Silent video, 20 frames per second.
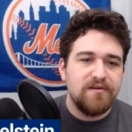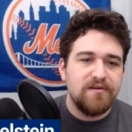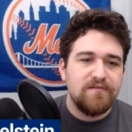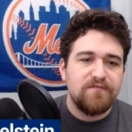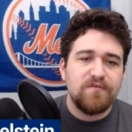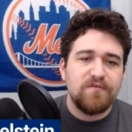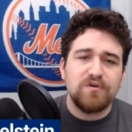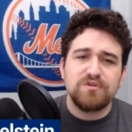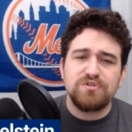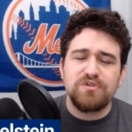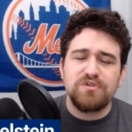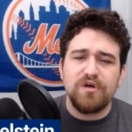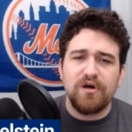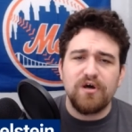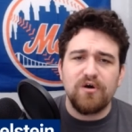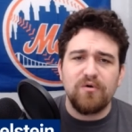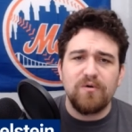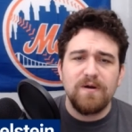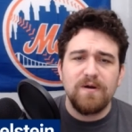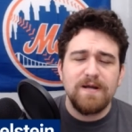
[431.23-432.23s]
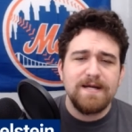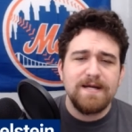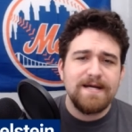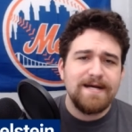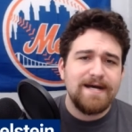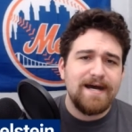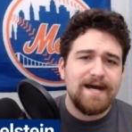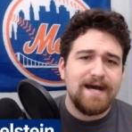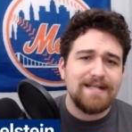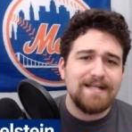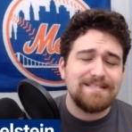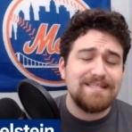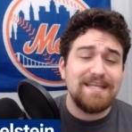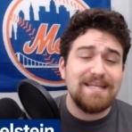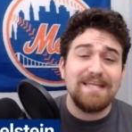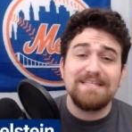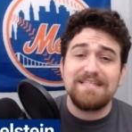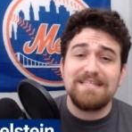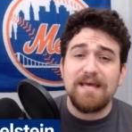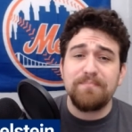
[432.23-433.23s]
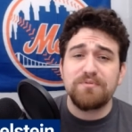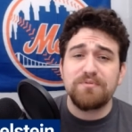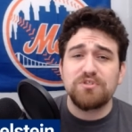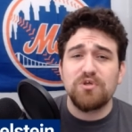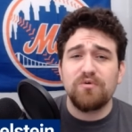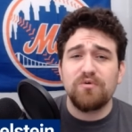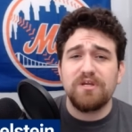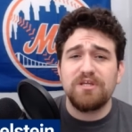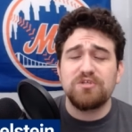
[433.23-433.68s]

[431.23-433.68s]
First, though, today's episode